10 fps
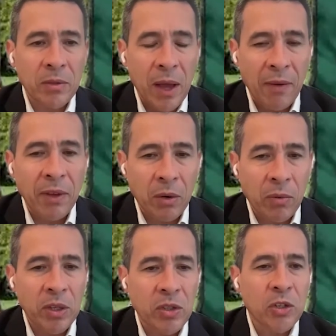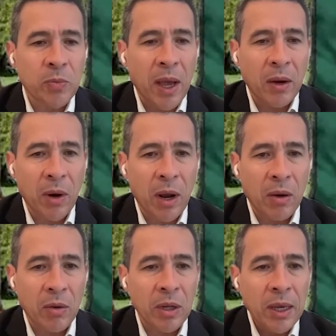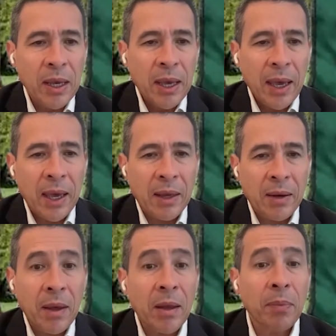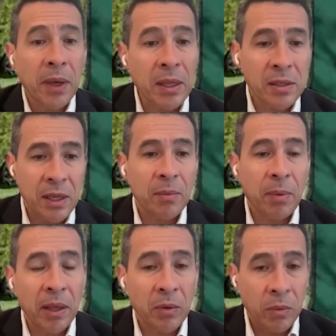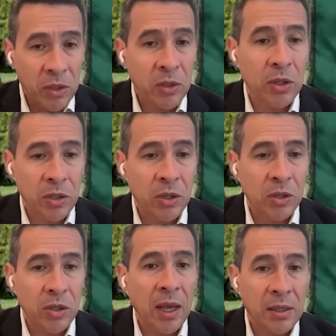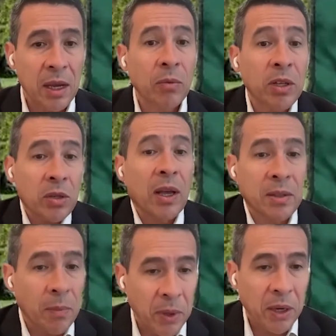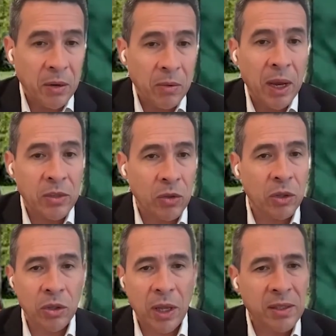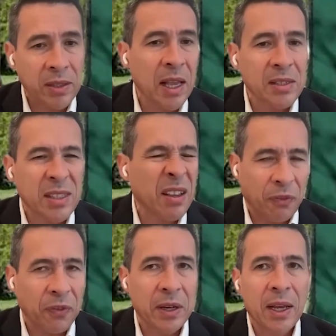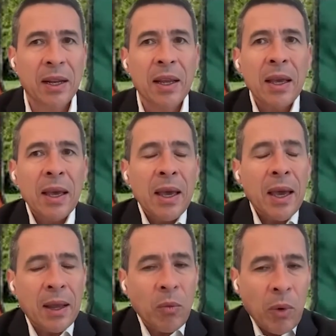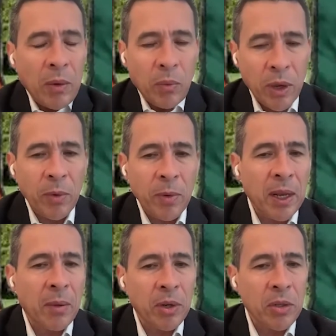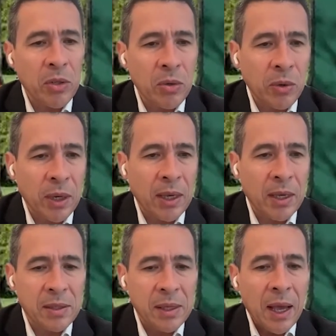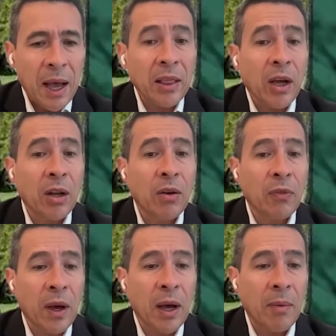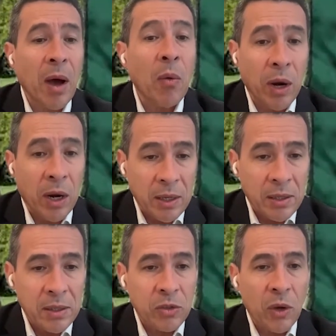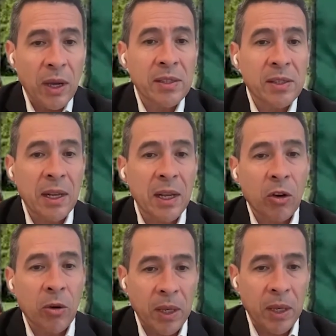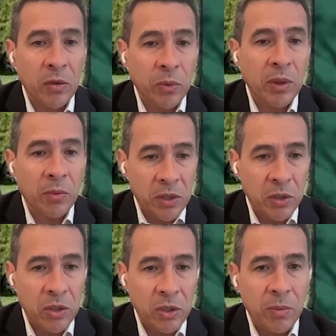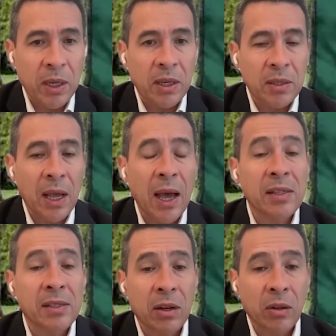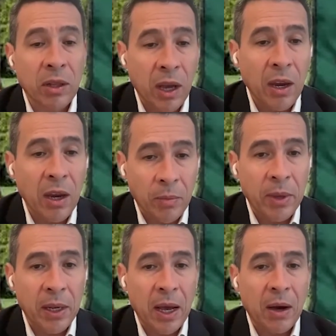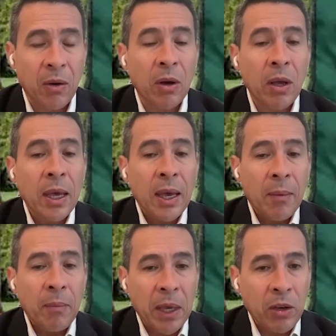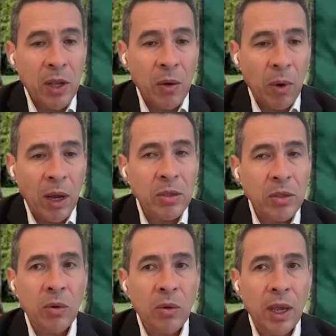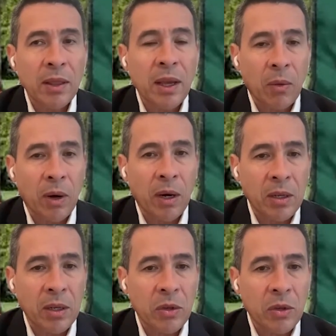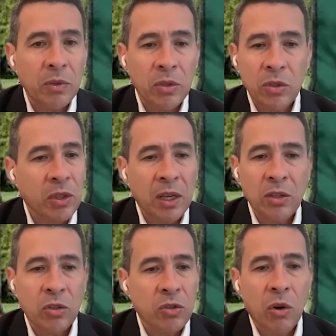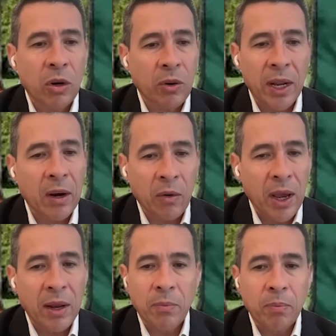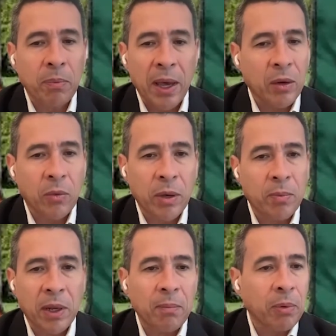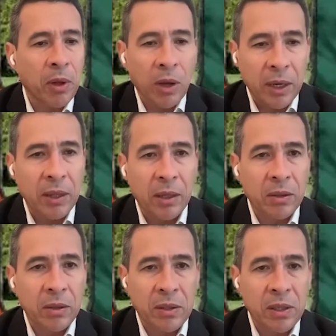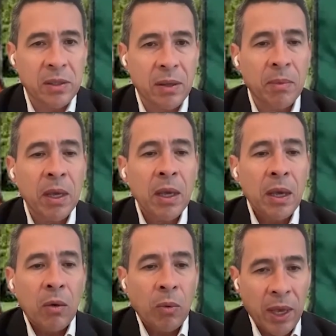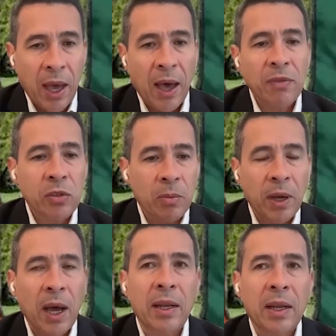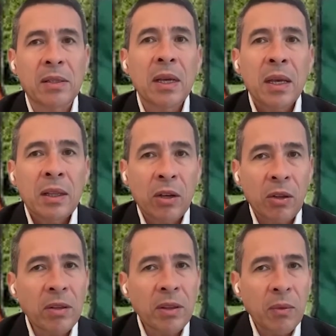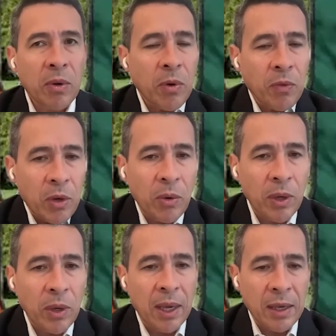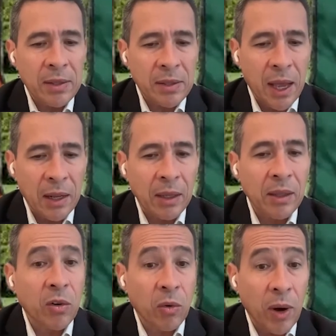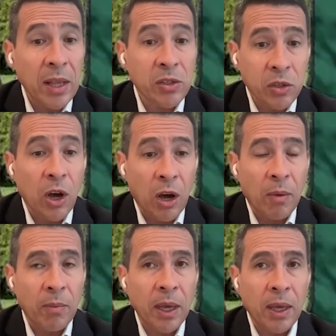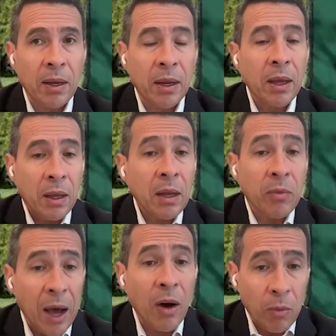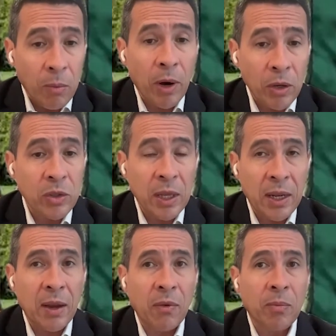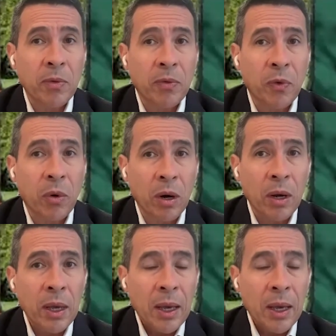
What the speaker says: having a research background and being seen by the researchers as a peer, right? So that's different. And what we've been able to do is a lot of awareness. So I sit in committees with the research committees. I sit on the IRB now, because I want to create the awareness of you can't just go create a grant, buy equipment and plug it in the system. We have some guidance. The other thing we're reviewing is that the grants come, and now more than ever before,